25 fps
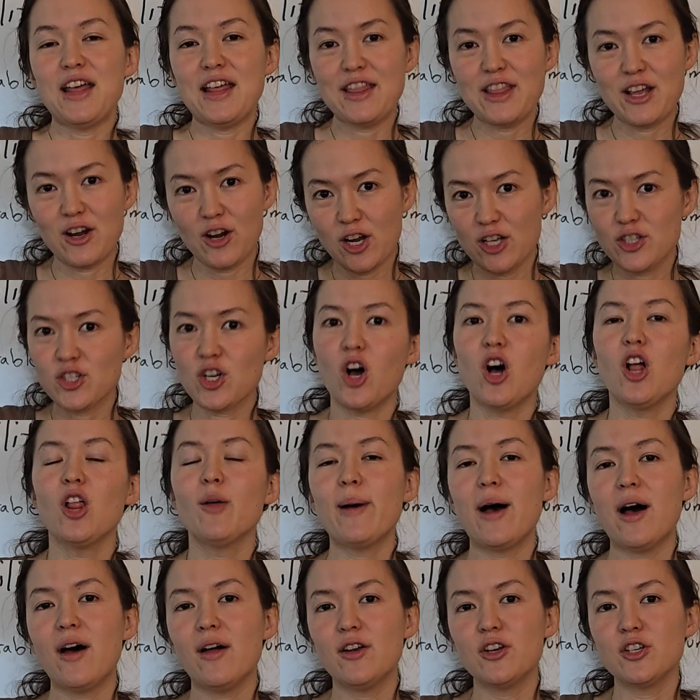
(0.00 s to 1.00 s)
It's all
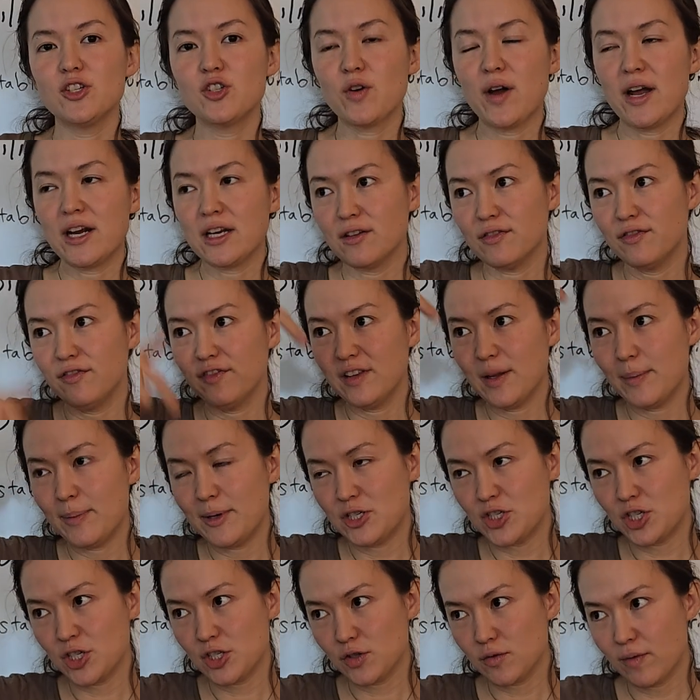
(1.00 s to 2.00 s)
about trying to flip
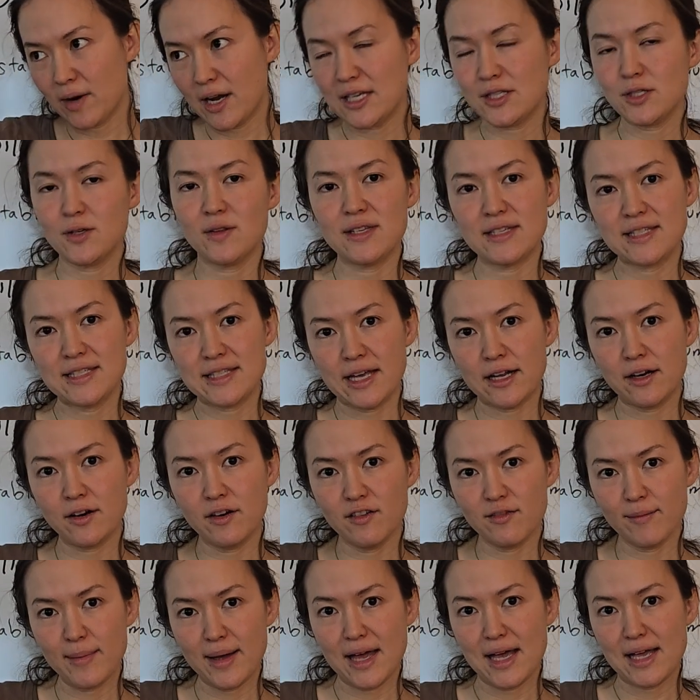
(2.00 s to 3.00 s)
it just right so the center
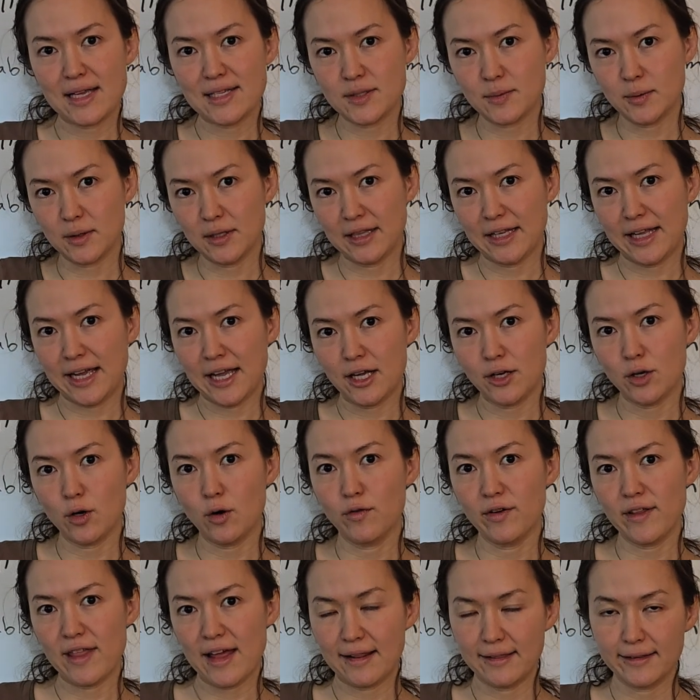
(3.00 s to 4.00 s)
of mass will land
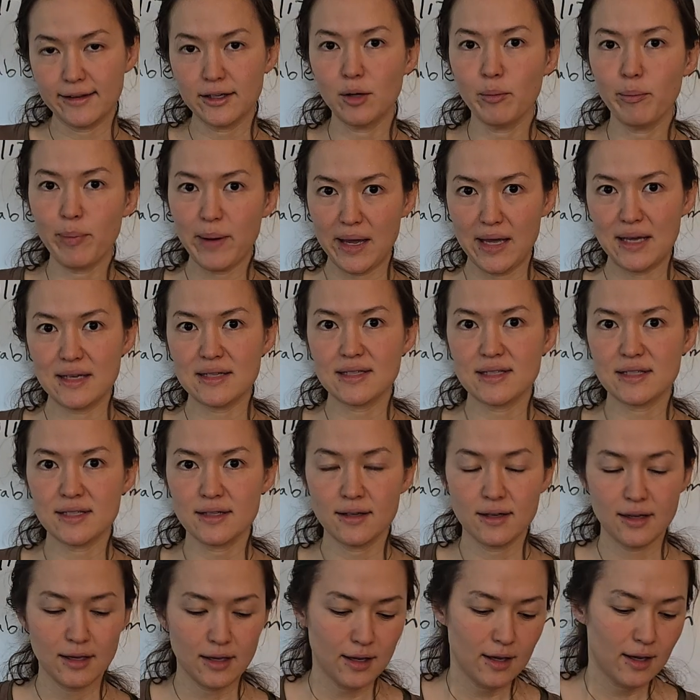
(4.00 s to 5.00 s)
over that little base.
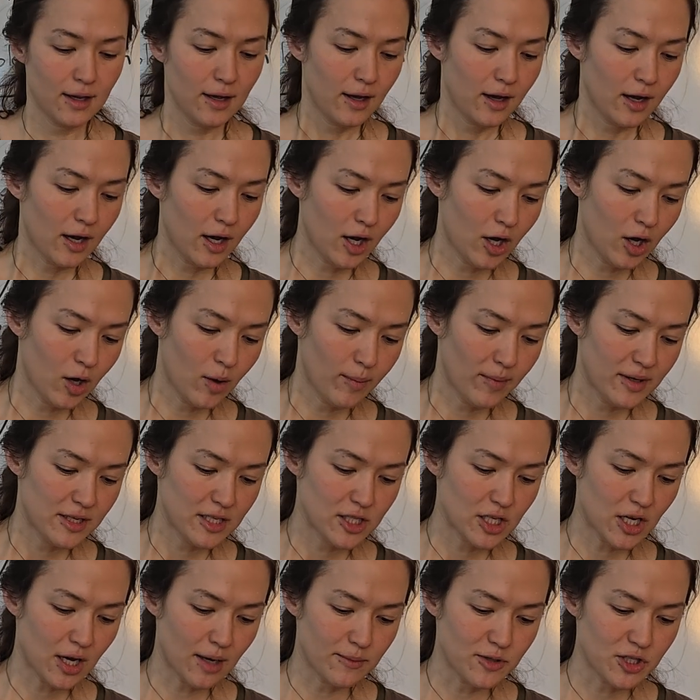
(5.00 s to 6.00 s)

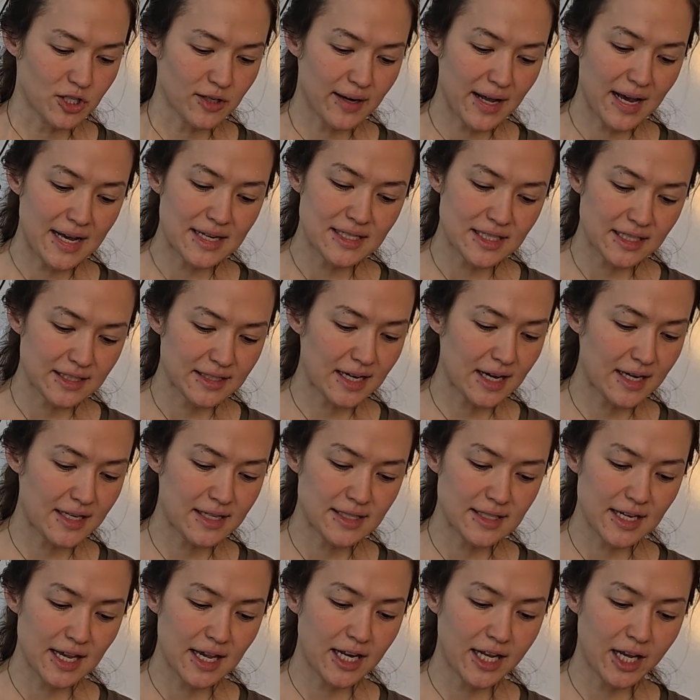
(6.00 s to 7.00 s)
Gymnastics,
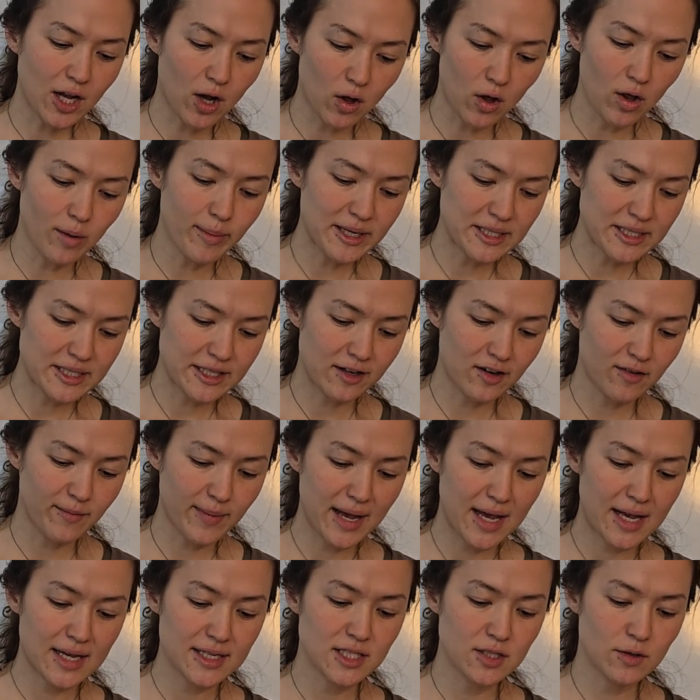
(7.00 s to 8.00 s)
ice skating, all about center of
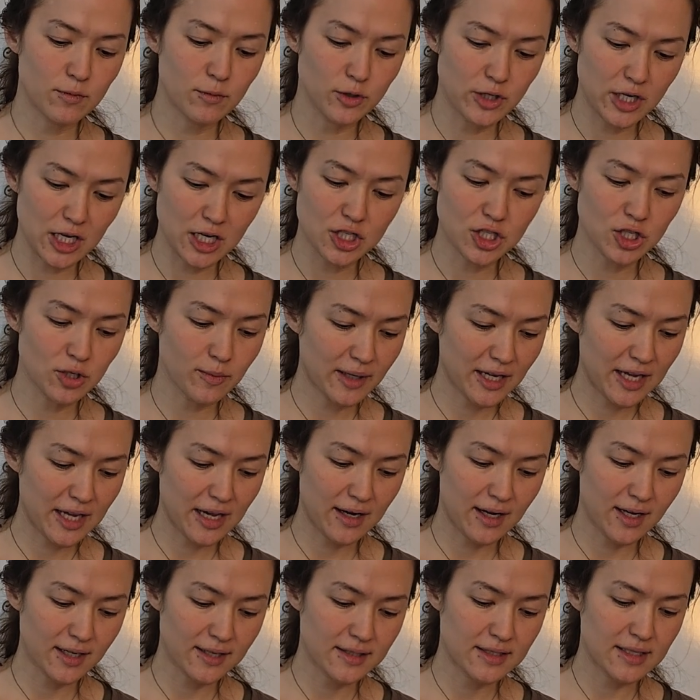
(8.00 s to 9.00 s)
mass, rotational
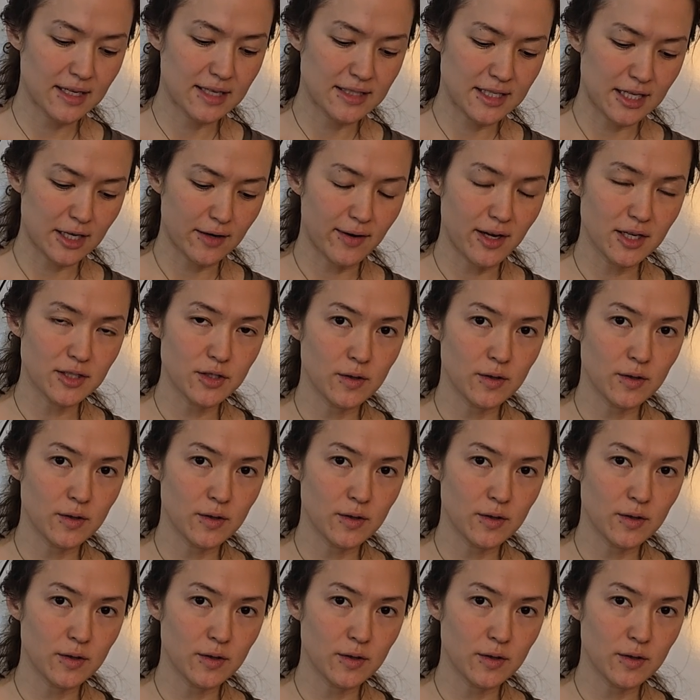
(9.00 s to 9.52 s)
mechanics, etc.